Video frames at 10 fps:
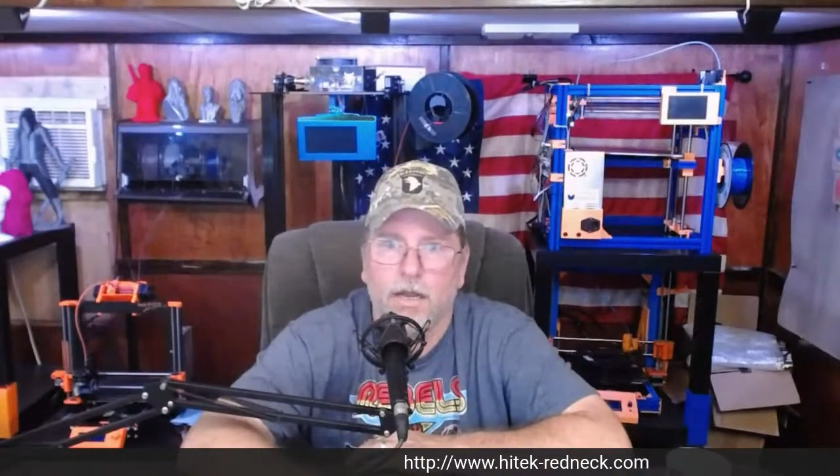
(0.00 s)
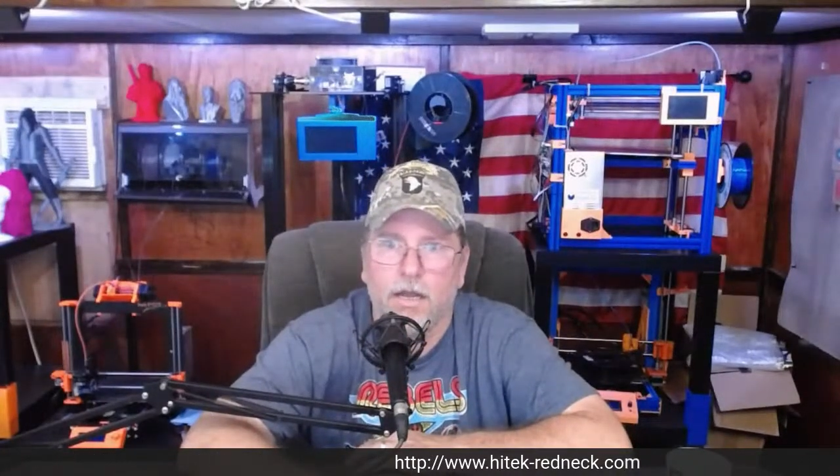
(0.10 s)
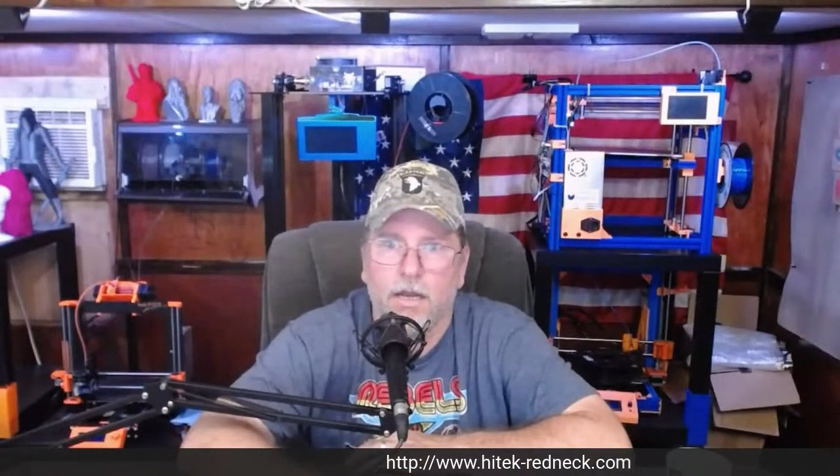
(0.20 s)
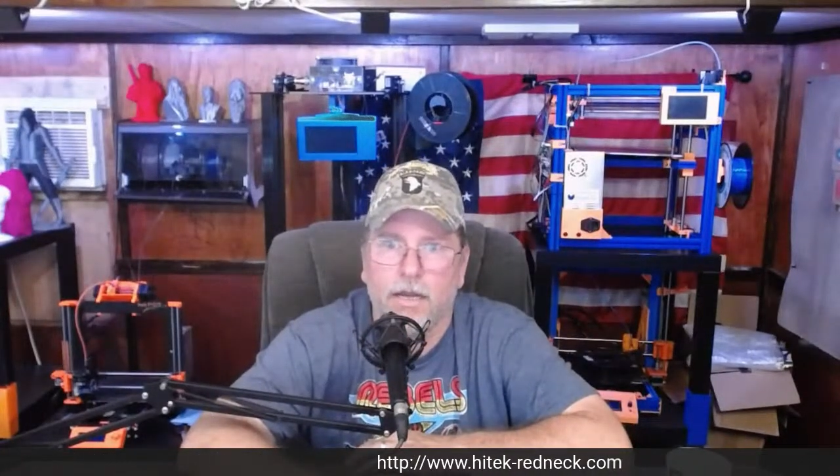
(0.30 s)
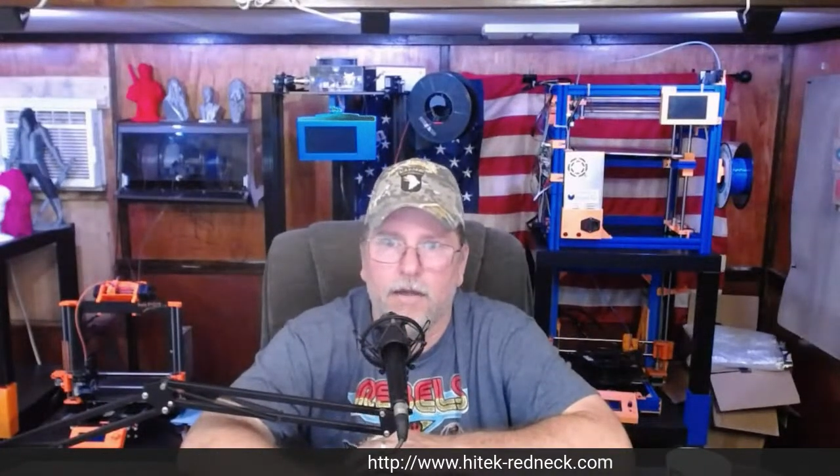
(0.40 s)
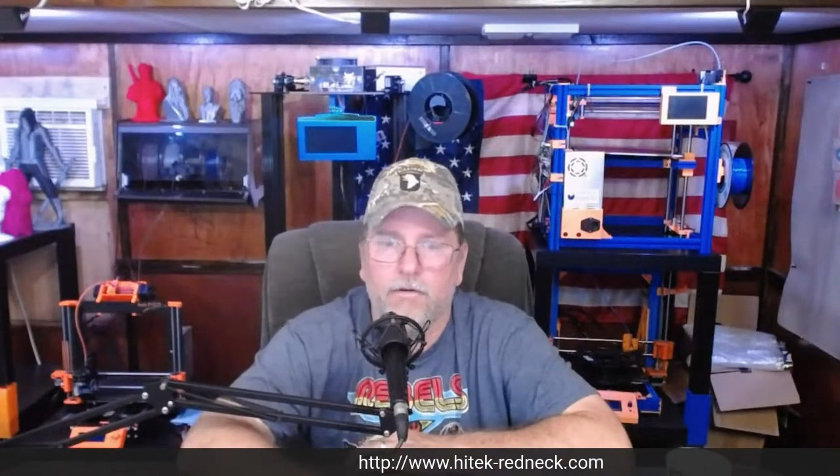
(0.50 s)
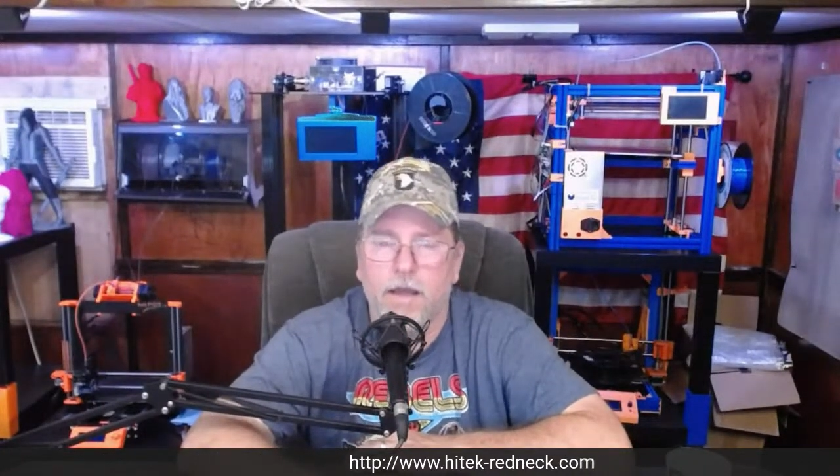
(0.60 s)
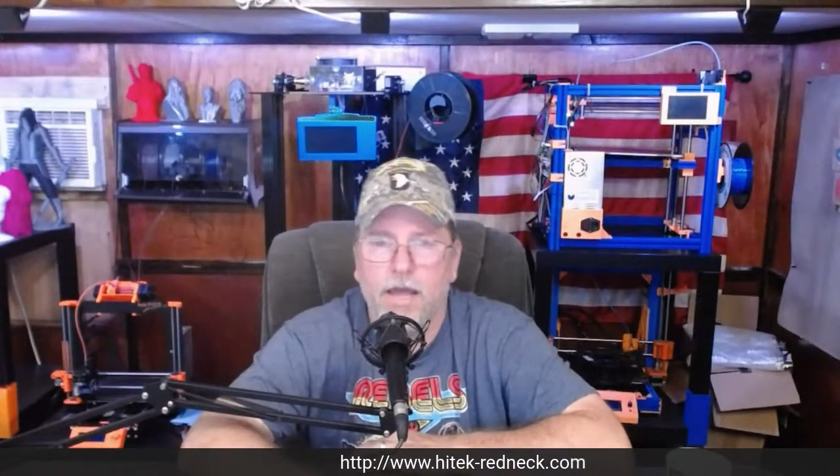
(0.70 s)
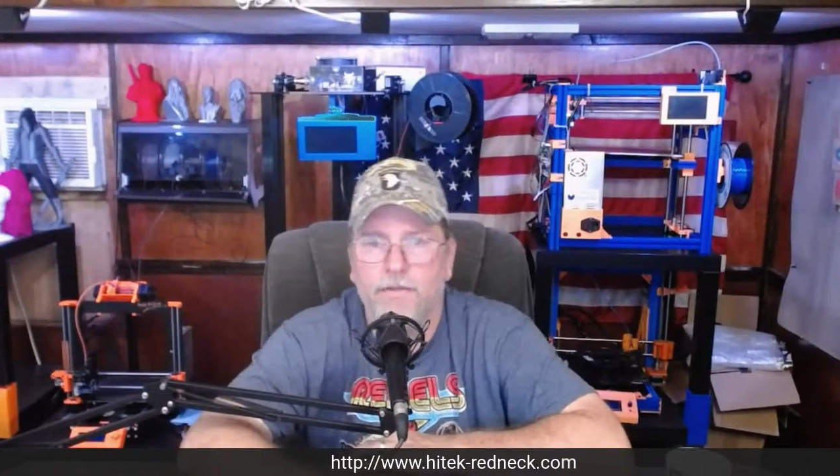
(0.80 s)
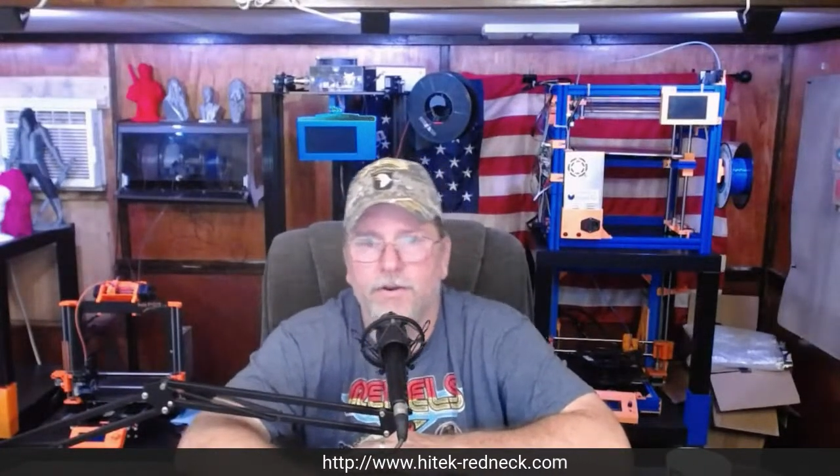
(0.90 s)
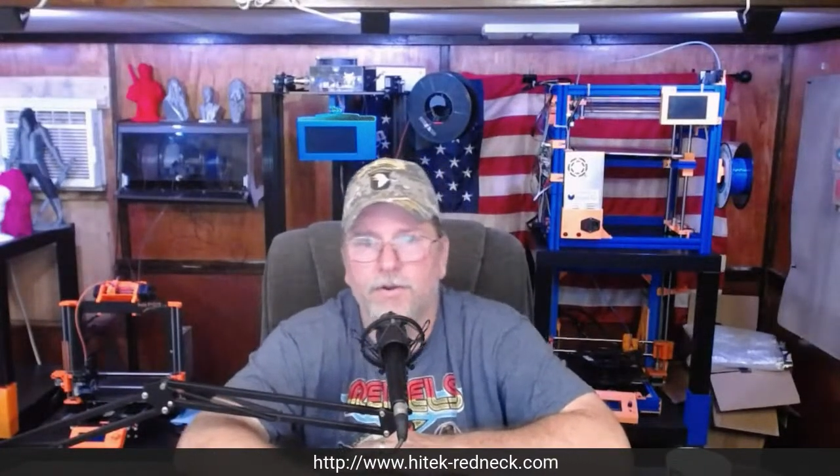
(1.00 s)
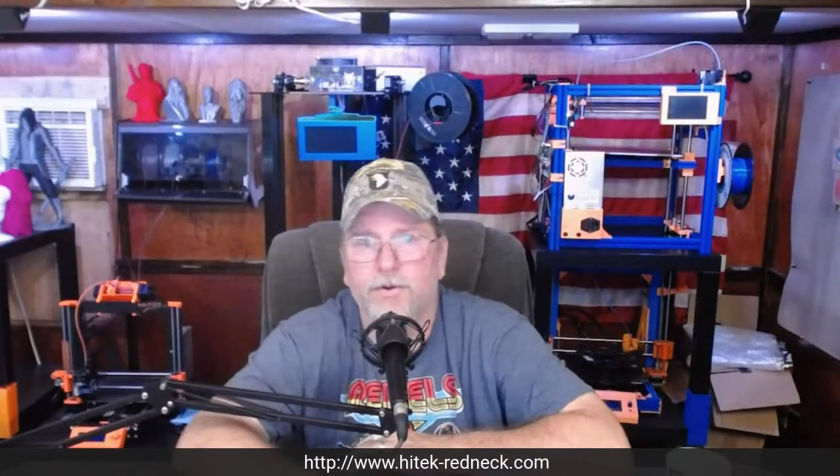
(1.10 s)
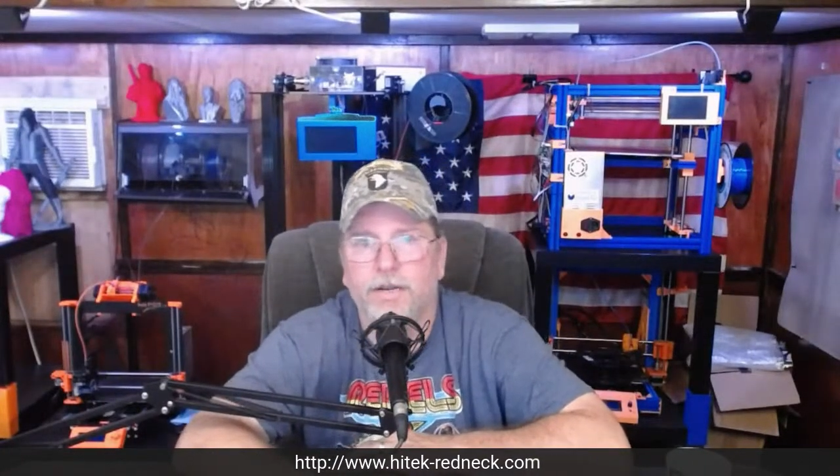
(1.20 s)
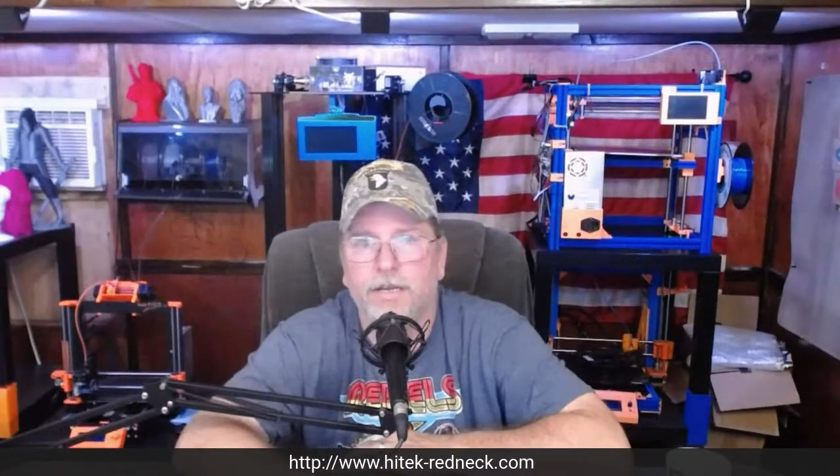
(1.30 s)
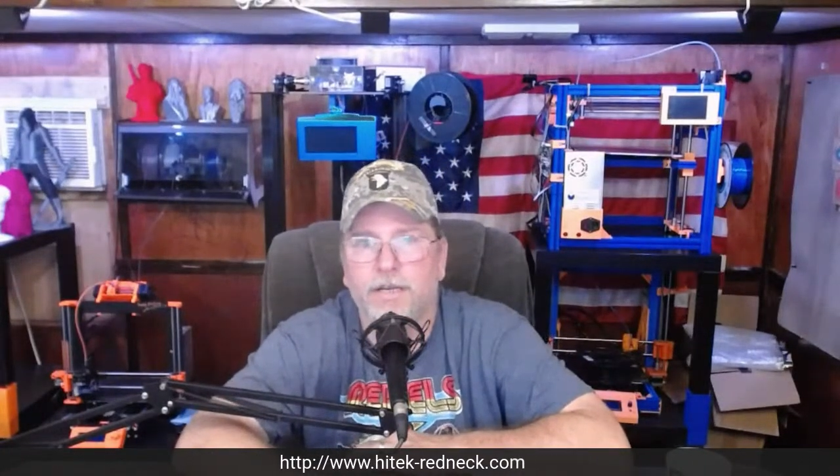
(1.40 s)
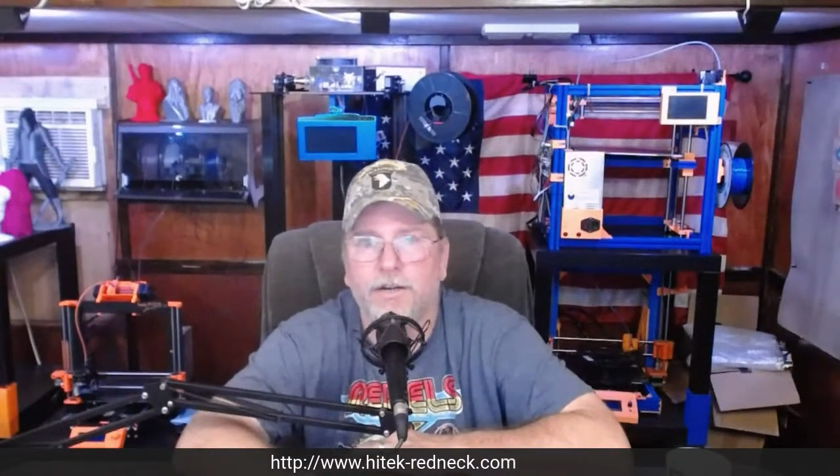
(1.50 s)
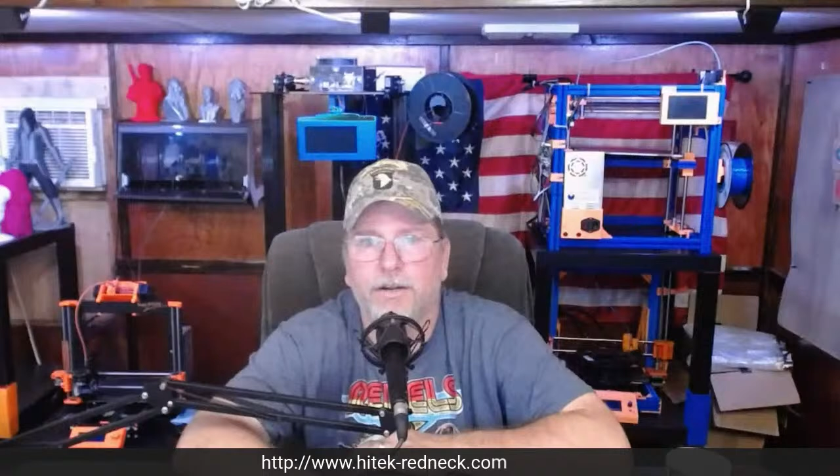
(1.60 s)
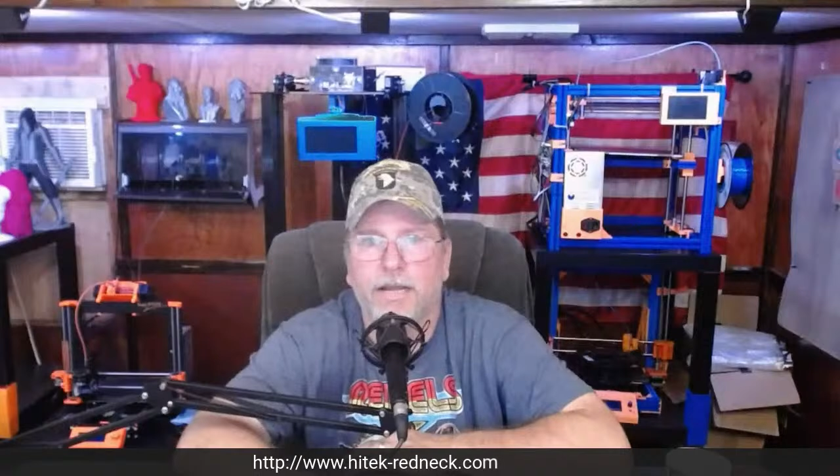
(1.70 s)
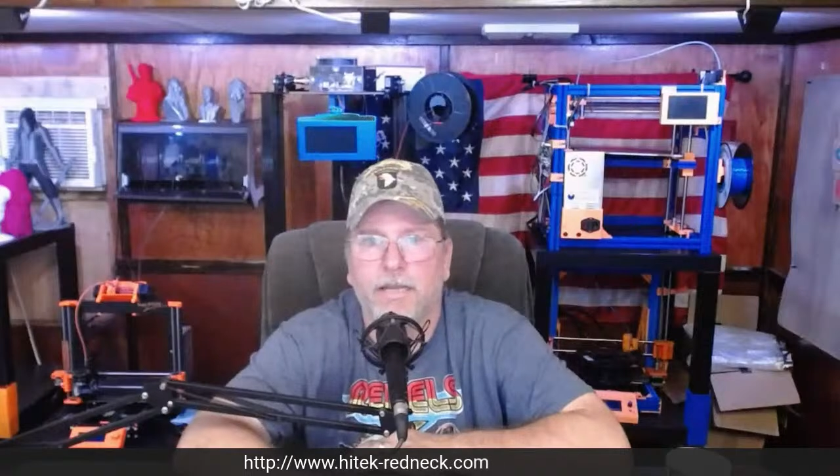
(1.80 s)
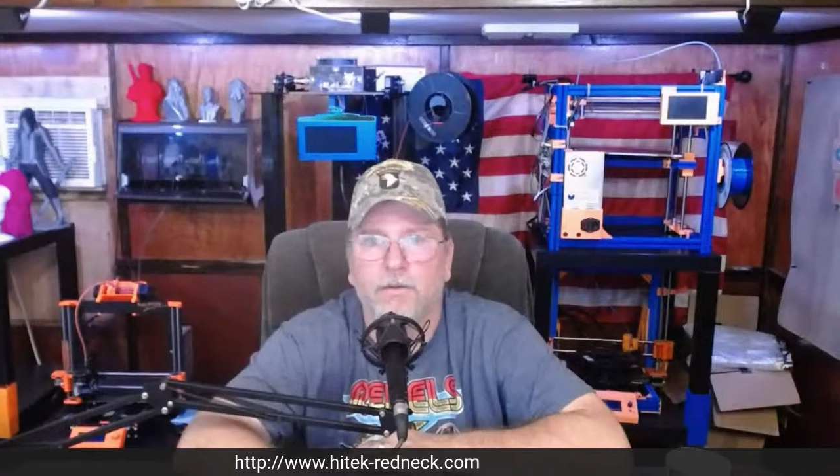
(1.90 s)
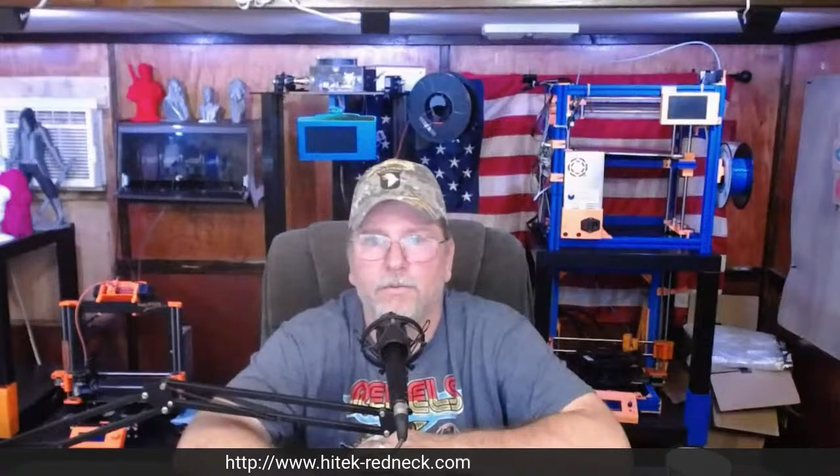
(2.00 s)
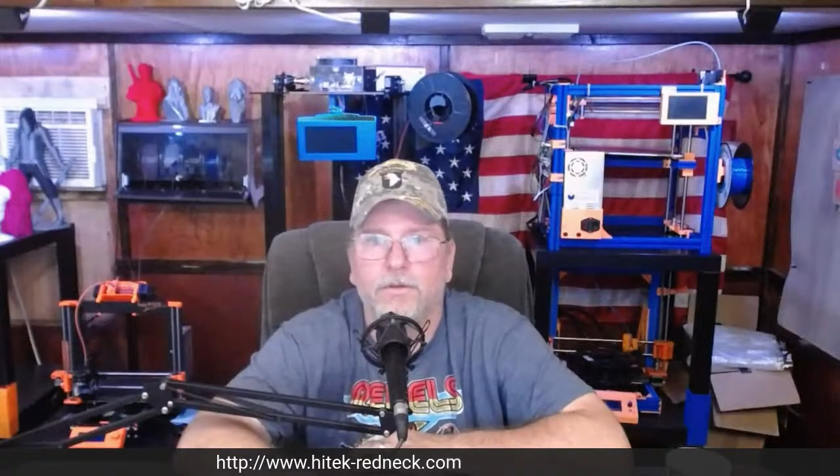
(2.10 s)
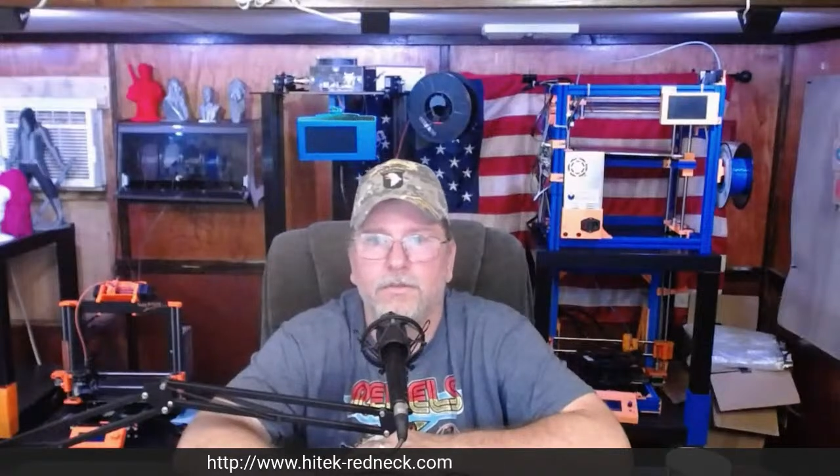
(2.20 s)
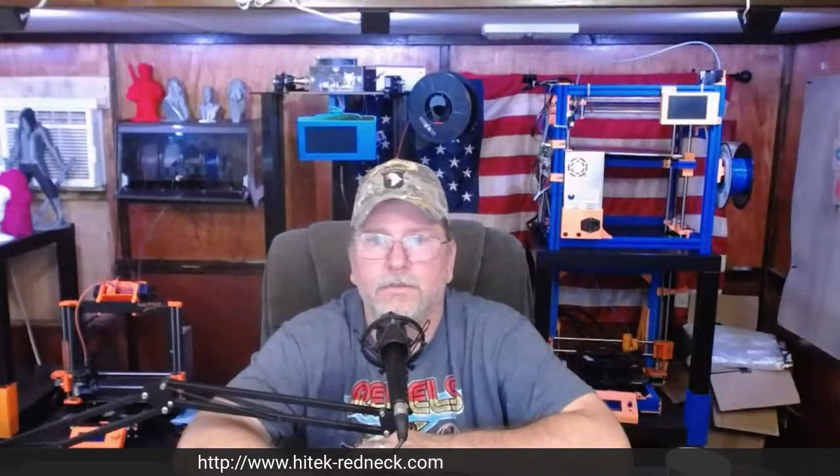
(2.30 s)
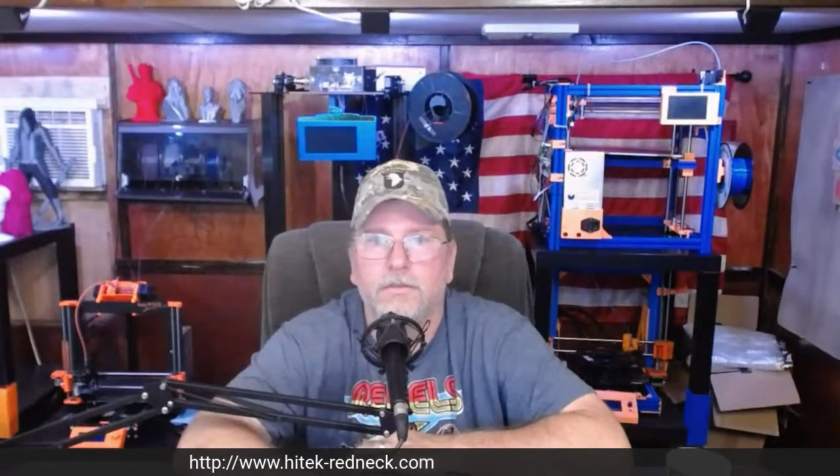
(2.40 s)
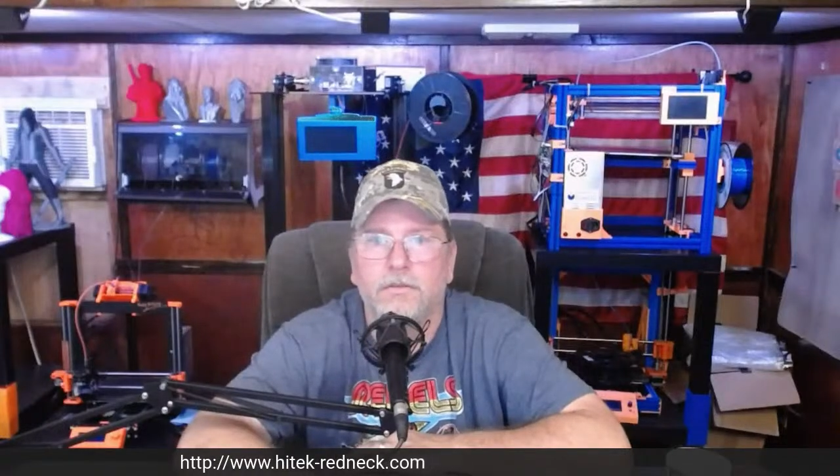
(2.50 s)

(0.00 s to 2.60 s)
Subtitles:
Now, I don't know how they're doing it in your neck of the woods.